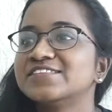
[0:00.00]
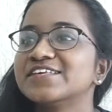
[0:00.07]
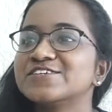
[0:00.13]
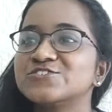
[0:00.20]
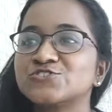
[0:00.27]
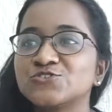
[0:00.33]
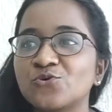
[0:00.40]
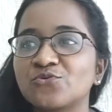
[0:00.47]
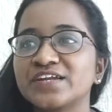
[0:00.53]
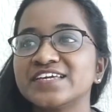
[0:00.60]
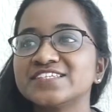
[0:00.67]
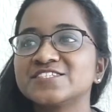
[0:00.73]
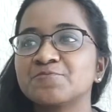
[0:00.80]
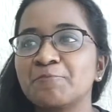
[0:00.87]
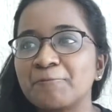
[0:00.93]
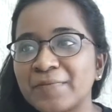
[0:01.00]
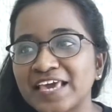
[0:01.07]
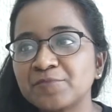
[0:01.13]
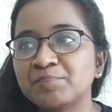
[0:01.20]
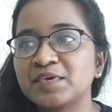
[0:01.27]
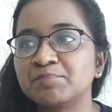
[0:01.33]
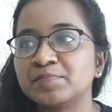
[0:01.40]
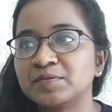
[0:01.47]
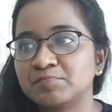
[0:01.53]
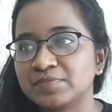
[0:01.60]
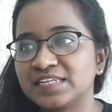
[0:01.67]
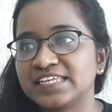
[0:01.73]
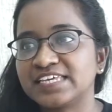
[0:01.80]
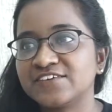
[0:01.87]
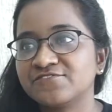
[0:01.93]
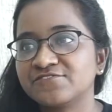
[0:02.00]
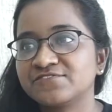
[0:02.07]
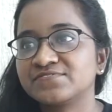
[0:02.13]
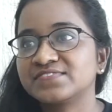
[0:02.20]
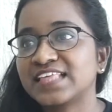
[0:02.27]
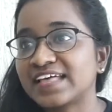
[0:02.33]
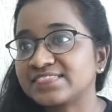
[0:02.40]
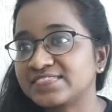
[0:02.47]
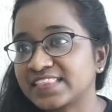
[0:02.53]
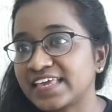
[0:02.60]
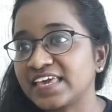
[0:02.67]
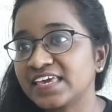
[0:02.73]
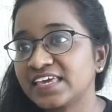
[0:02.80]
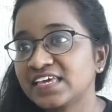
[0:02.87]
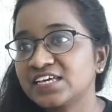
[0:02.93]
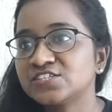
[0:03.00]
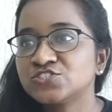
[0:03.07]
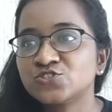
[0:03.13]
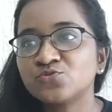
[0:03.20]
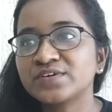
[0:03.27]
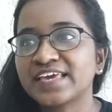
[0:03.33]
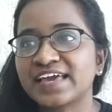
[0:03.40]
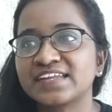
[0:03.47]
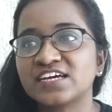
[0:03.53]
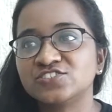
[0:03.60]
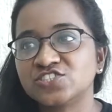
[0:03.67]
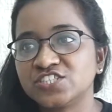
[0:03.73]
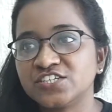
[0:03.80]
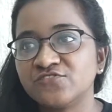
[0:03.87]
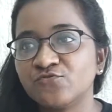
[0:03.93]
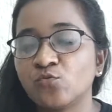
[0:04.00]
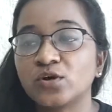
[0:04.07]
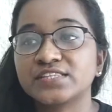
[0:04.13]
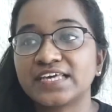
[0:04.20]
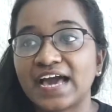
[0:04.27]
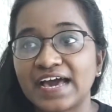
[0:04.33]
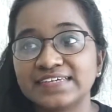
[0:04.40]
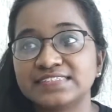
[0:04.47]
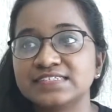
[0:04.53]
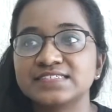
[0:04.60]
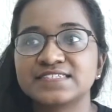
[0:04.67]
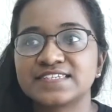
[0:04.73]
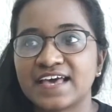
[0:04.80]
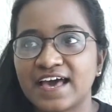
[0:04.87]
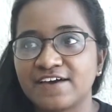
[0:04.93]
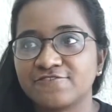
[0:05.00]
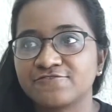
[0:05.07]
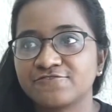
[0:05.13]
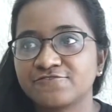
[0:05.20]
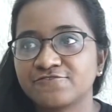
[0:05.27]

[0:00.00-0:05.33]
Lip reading: Their stories make people believe that they too can achieve what the idols have.